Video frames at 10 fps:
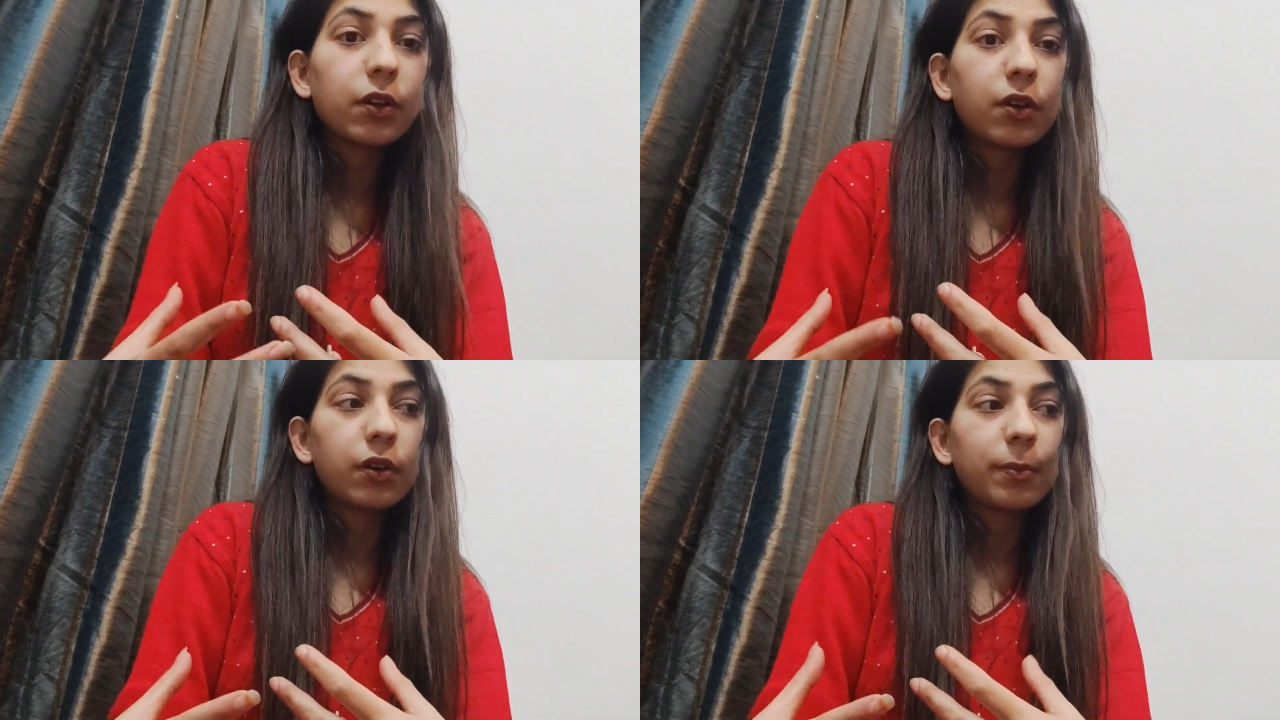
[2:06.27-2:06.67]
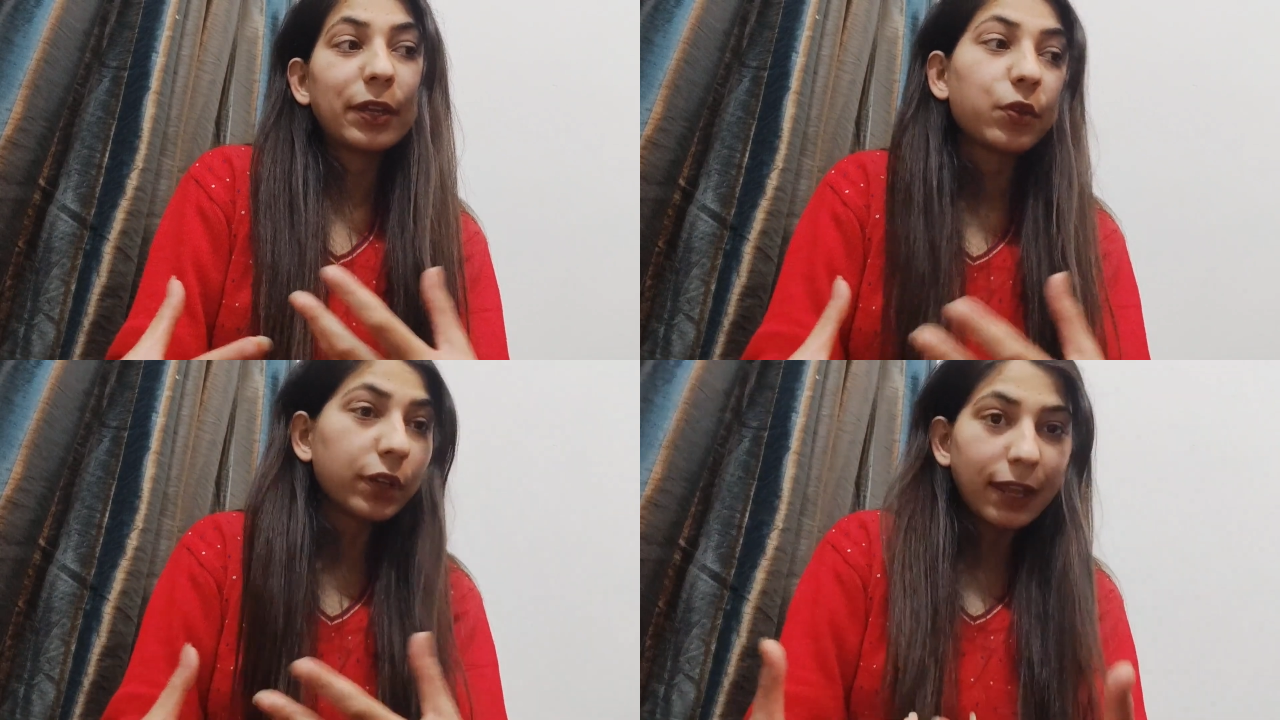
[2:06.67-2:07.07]

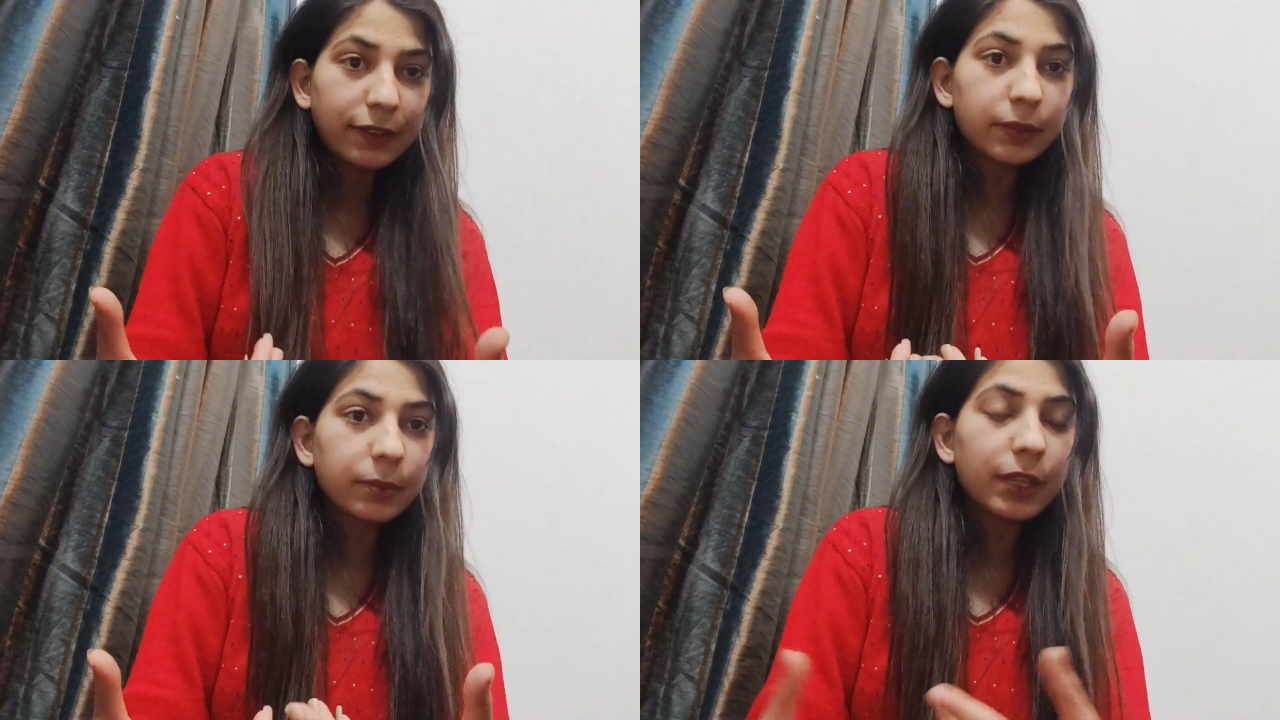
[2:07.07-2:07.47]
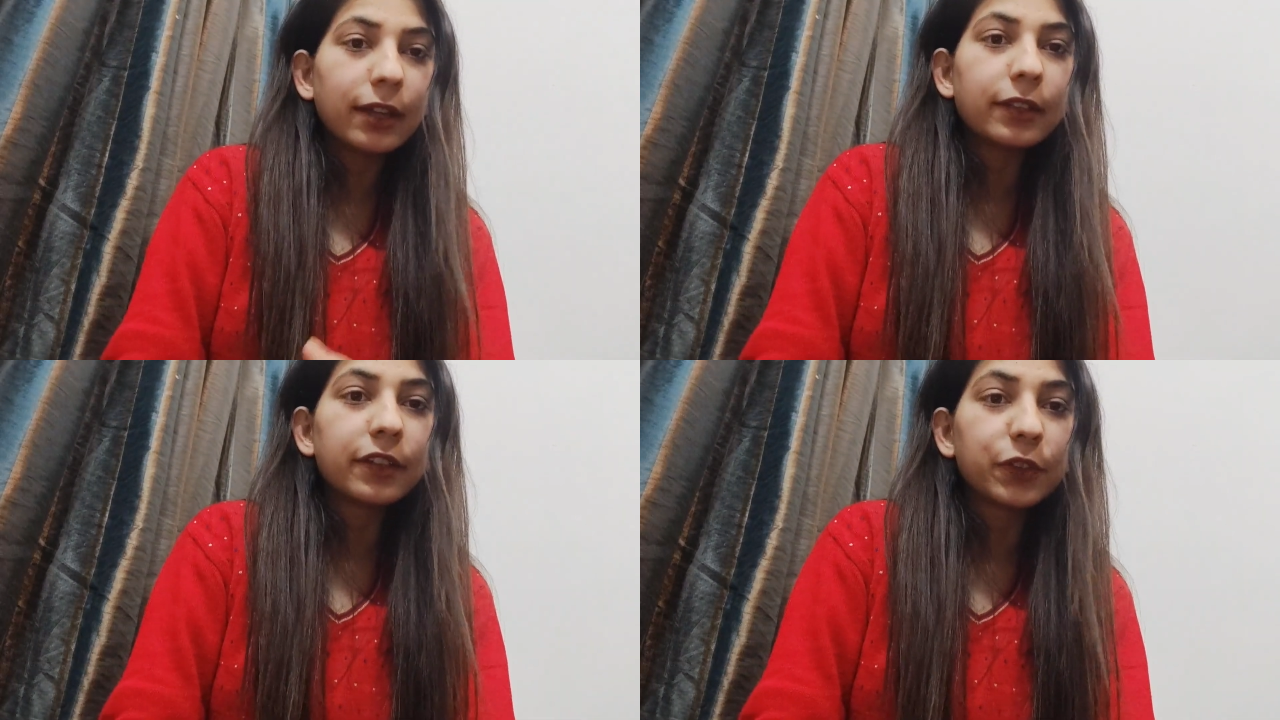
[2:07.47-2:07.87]
microorganism
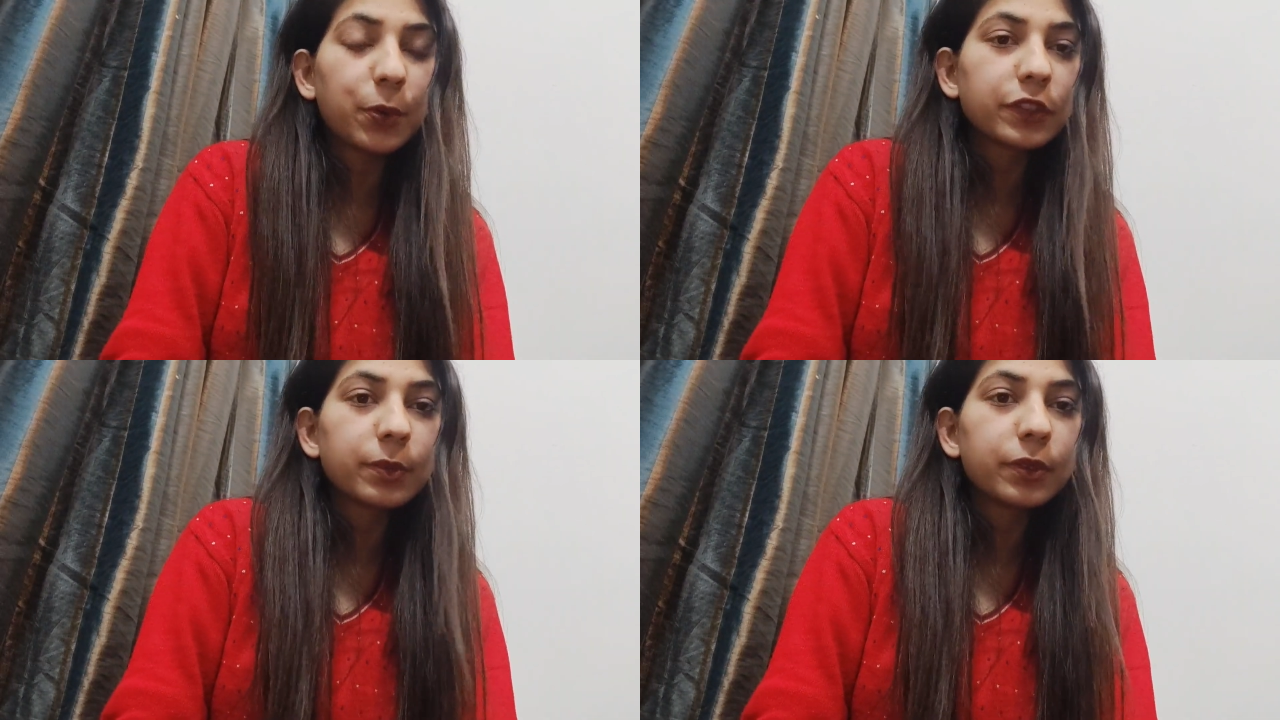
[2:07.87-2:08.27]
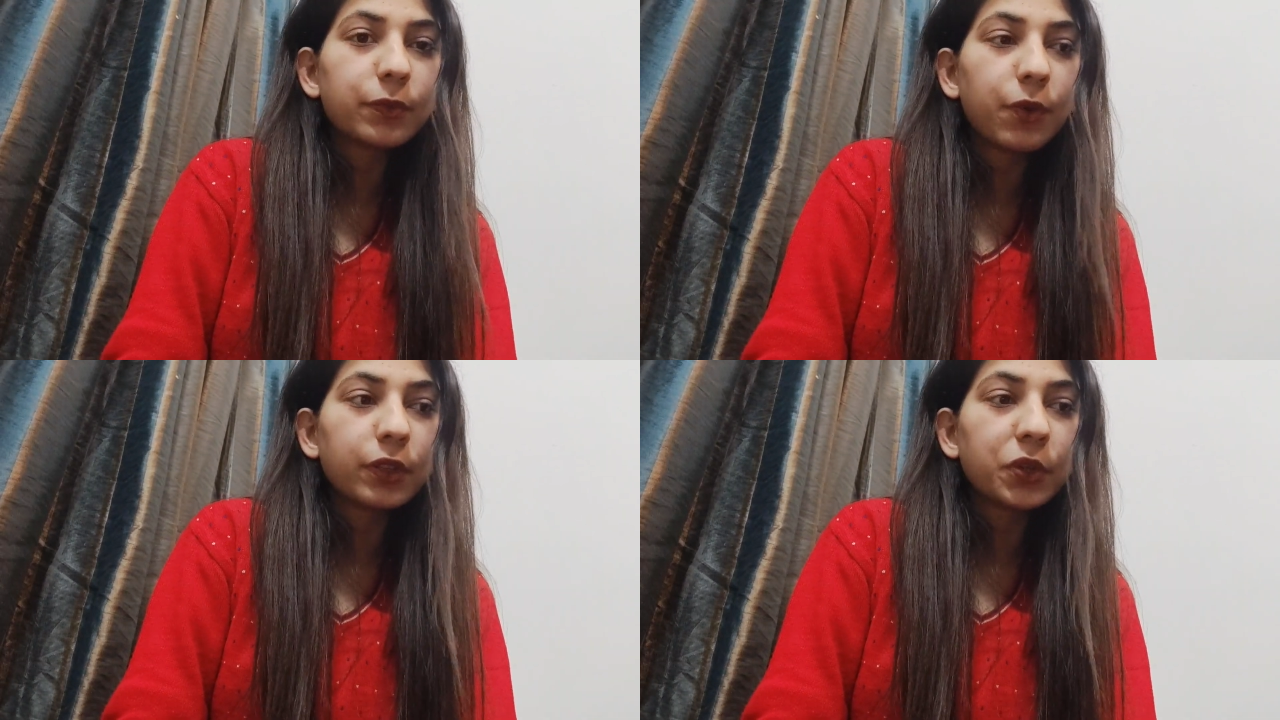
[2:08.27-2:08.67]
that is responsible
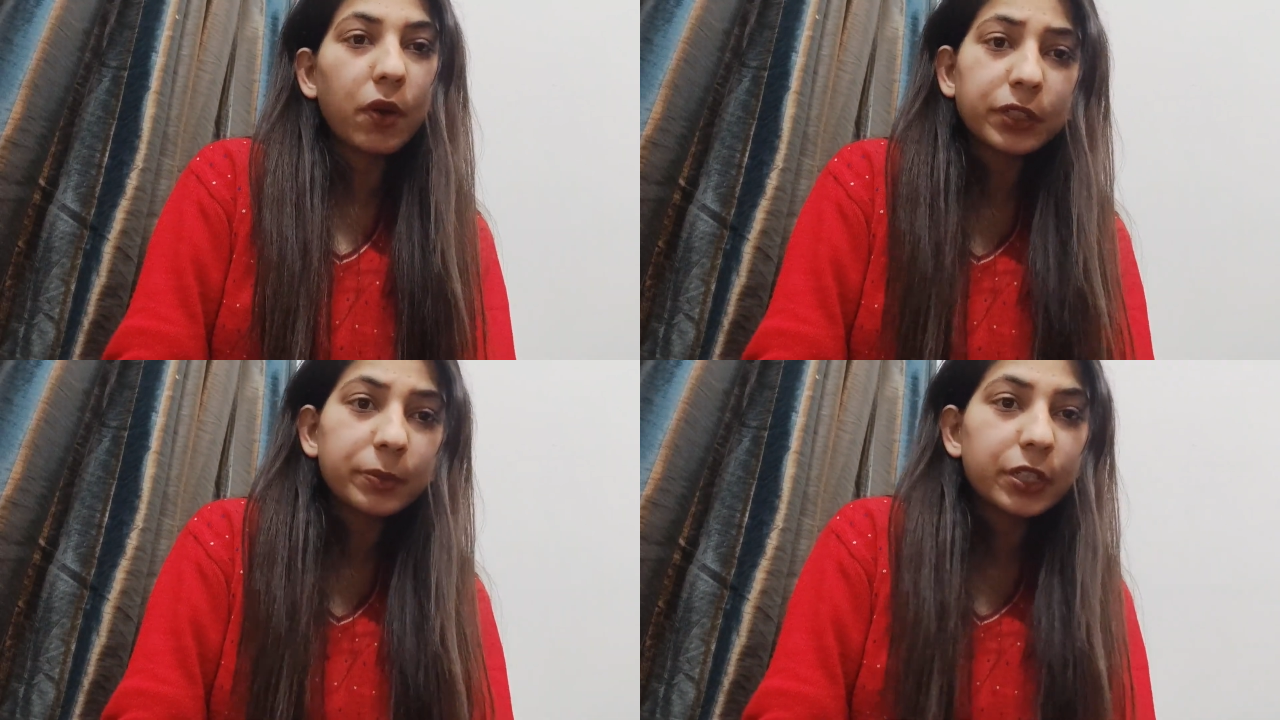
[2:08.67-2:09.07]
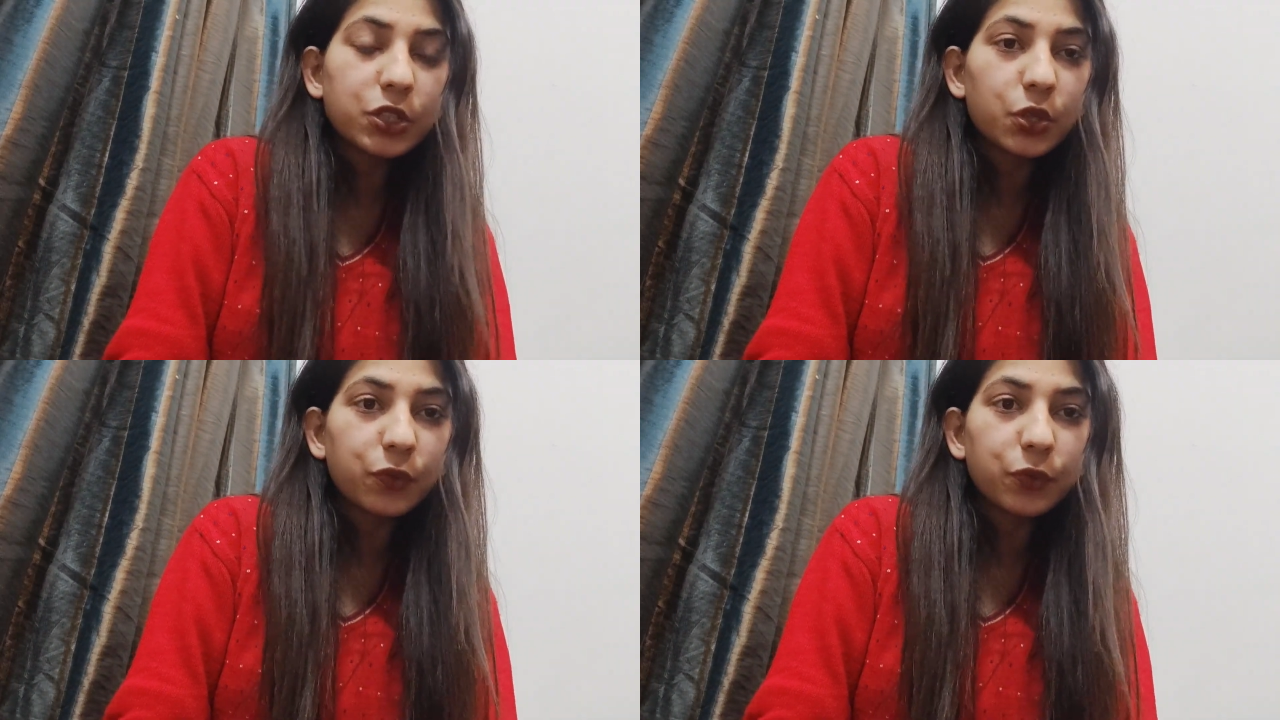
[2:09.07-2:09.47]
for the
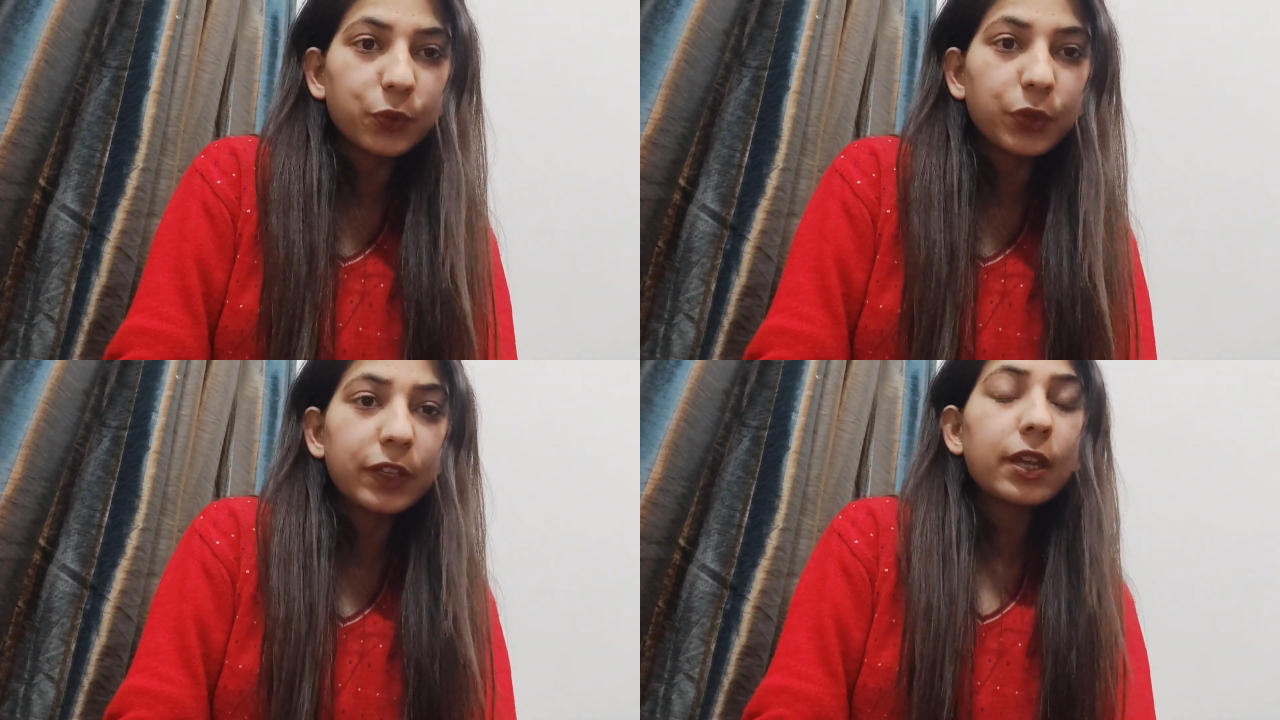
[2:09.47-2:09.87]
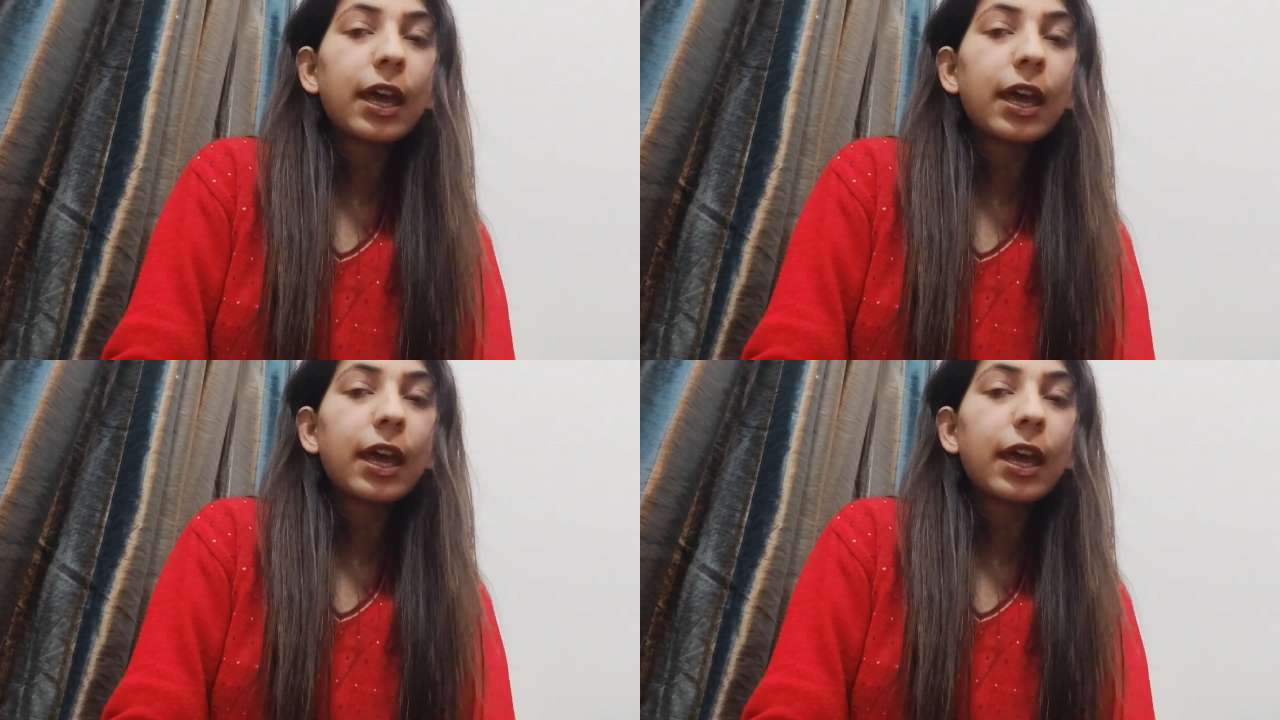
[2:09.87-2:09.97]
contamination of food.